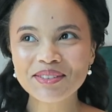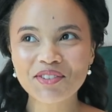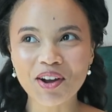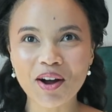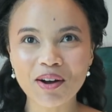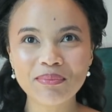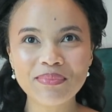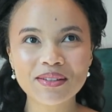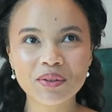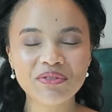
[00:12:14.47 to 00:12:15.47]

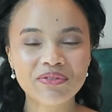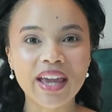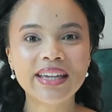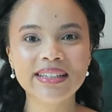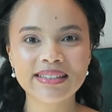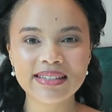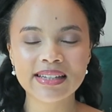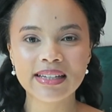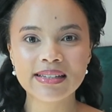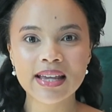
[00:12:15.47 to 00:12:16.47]
jobs or
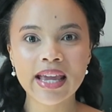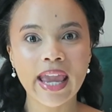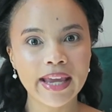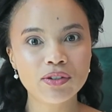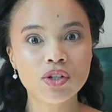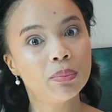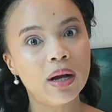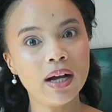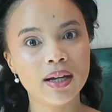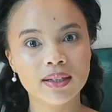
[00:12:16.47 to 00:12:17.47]
vacancies in
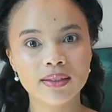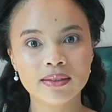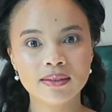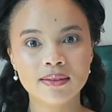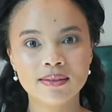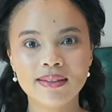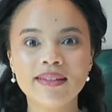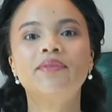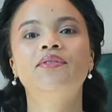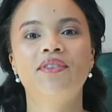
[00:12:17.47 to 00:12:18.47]
Dubai.
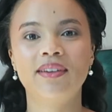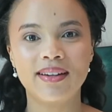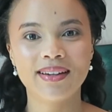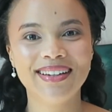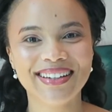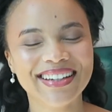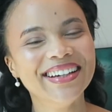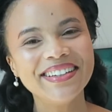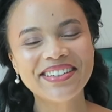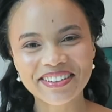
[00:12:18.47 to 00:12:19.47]

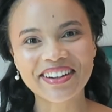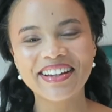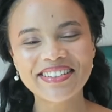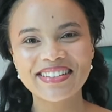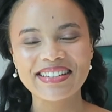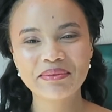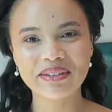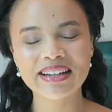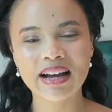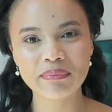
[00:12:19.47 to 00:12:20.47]
Literally, you're going to see
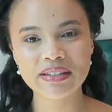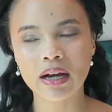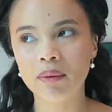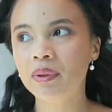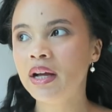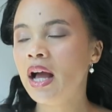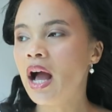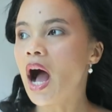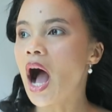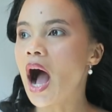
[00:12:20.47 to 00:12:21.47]
what comes up.
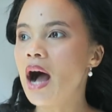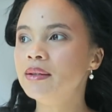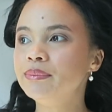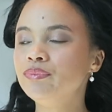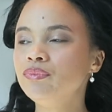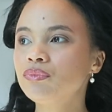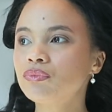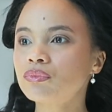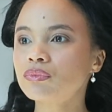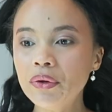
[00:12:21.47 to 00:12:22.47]

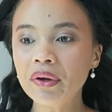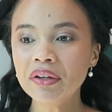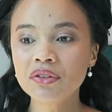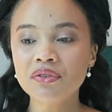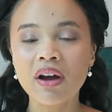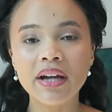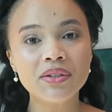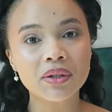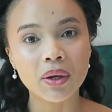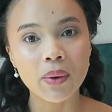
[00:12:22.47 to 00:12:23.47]
You're going to try
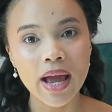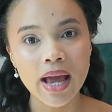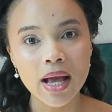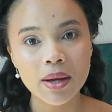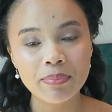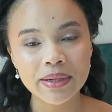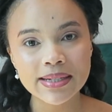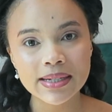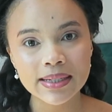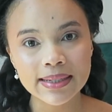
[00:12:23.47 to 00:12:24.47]
to go a
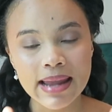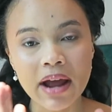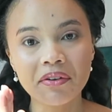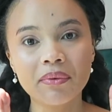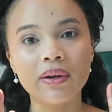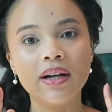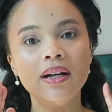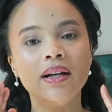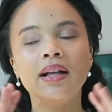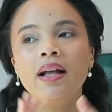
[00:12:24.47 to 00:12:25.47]
bit
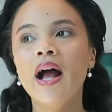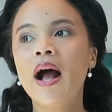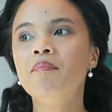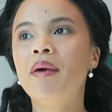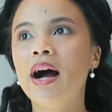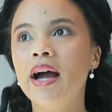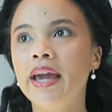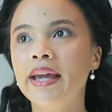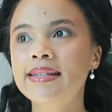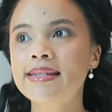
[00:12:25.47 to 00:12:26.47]
narrower
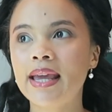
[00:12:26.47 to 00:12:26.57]
by